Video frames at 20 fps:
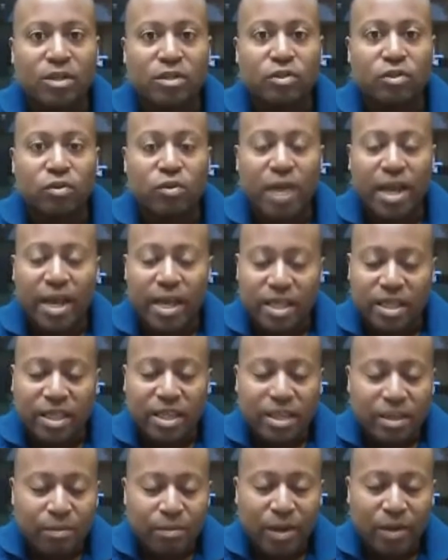So I, I think
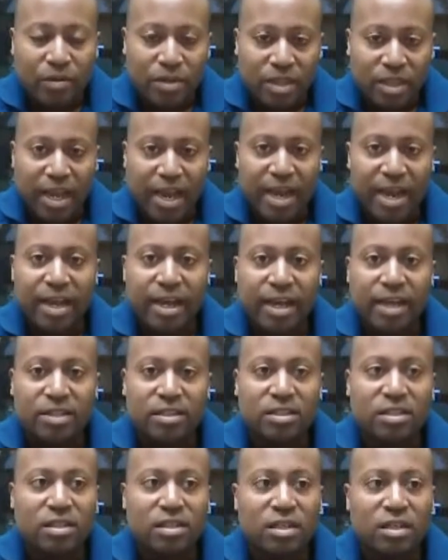about that
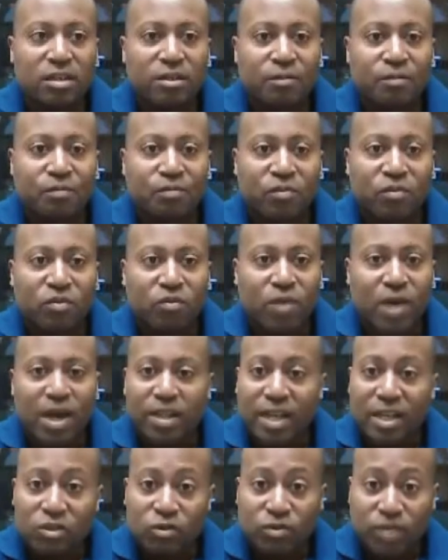as wow,
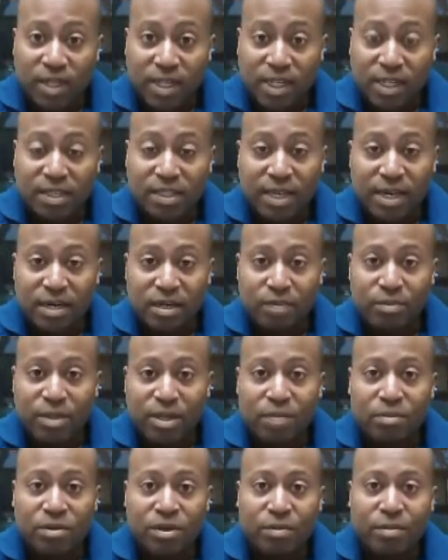that's really exciting to be
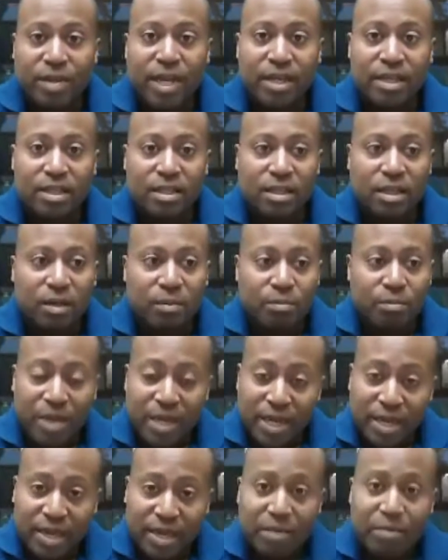able to make a
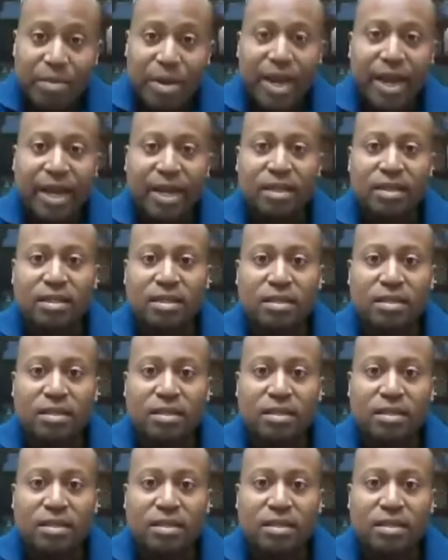big impact